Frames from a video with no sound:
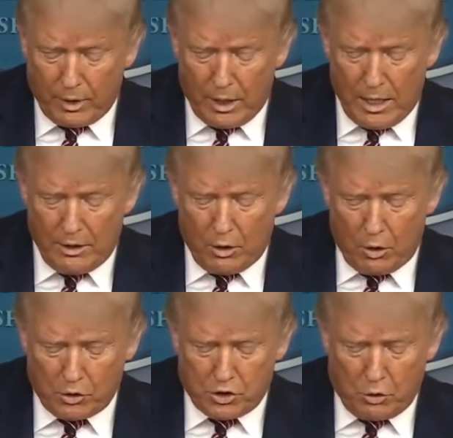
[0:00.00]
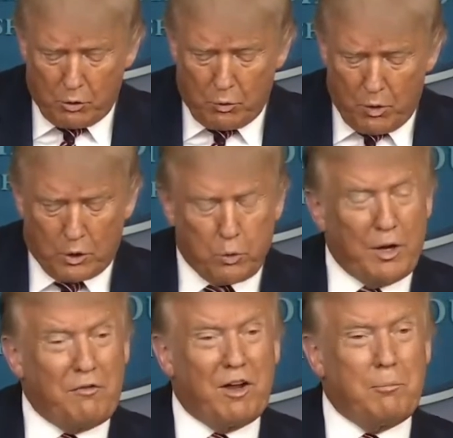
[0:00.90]
And they also want
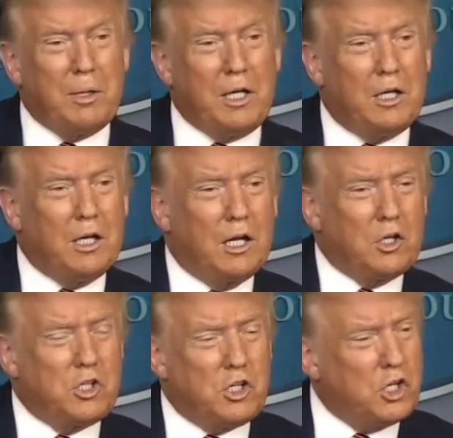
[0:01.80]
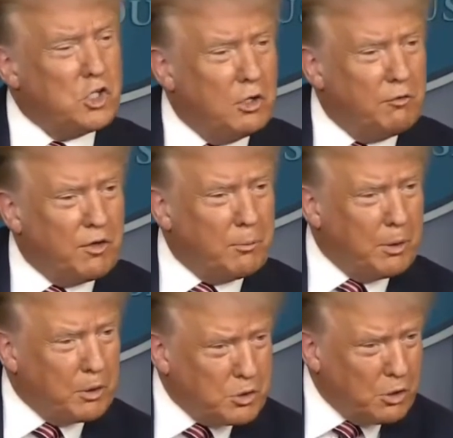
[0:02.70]
$25 billion additional for the
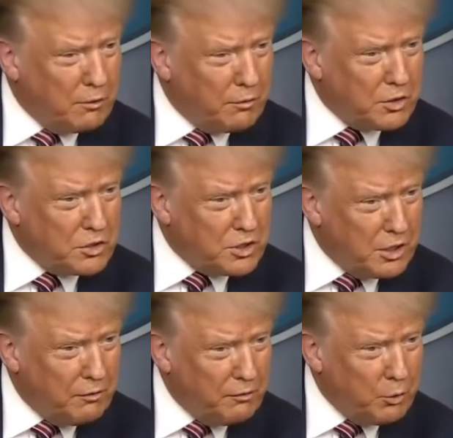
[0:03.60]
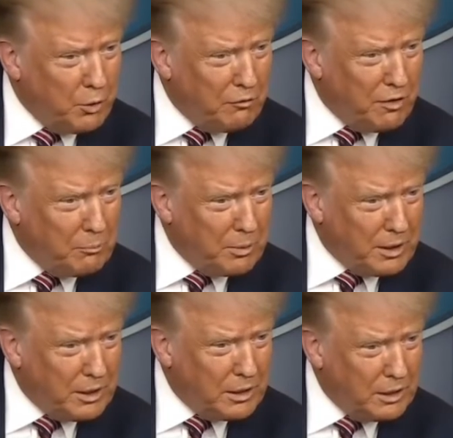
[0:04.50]
post office, Steve. $25
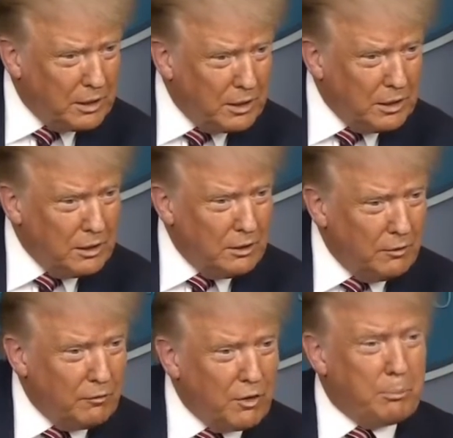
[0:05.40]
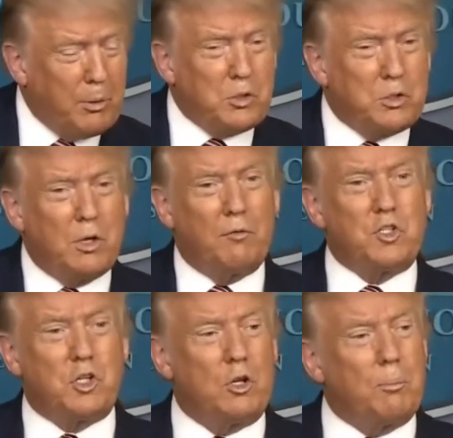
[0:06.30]
billion for the post office.
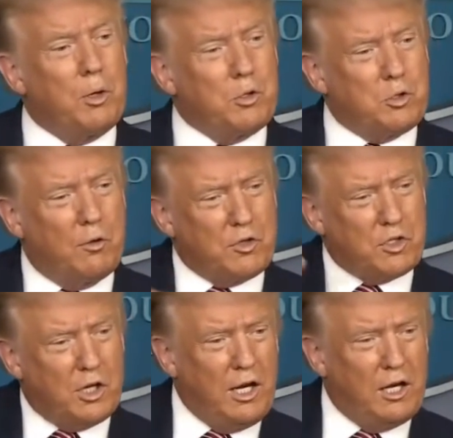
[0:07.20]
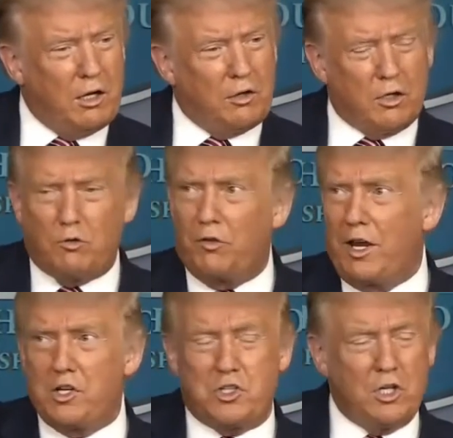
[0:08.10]
So the post office can handle this
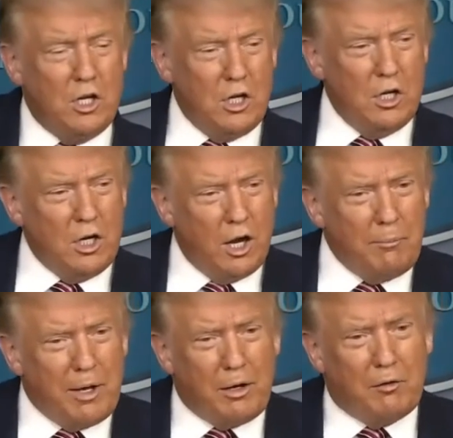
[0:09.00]
vast amount